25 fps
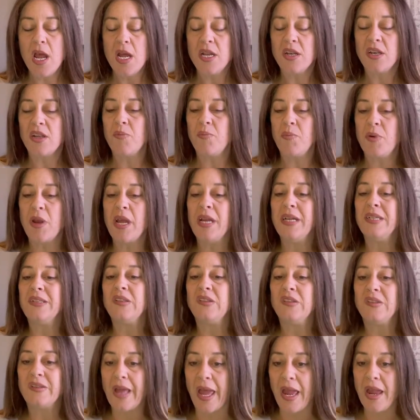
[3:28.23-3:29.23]
to be a
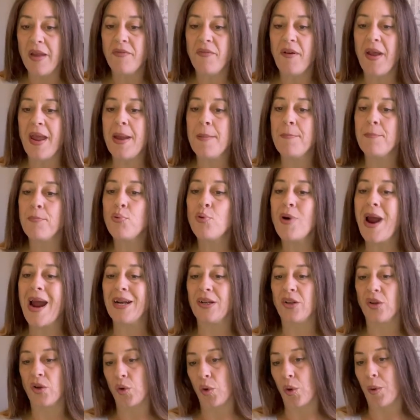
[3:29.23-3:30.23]
safe and
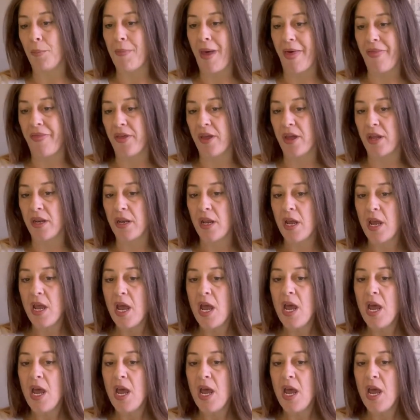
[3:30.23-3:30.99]
practical method.